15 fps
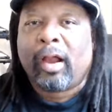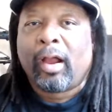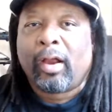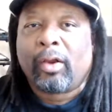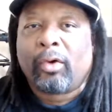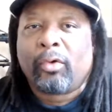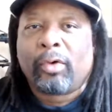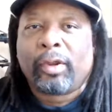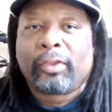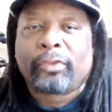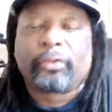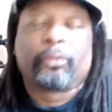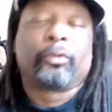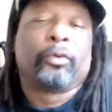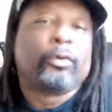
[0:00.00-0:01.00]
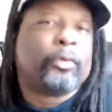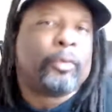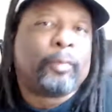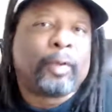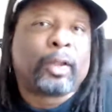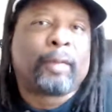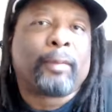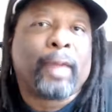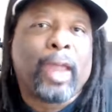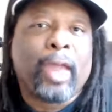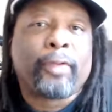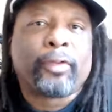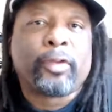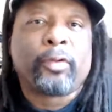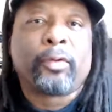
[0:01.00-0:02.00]
going through the book of
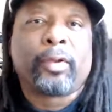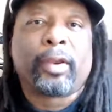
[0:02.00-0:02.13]
Matthew